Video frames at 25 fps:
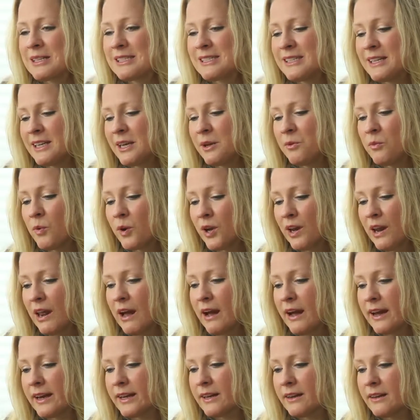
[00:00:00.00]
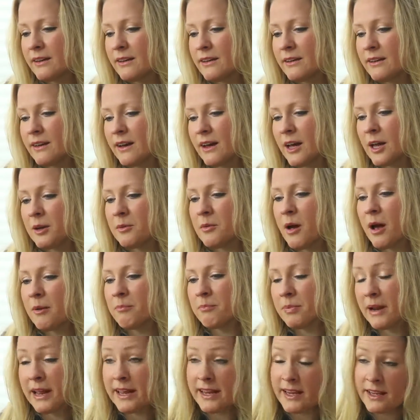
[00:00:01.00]
be singing one line
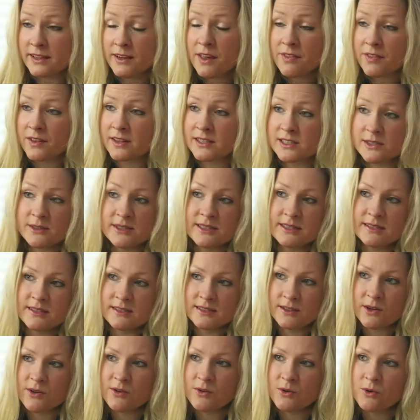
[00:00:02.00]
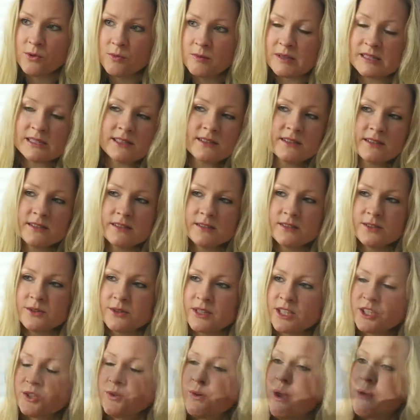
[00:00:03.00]
and playing another, so it's almost
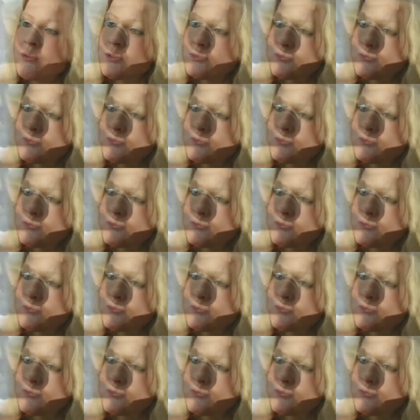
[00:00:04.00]
doing a duet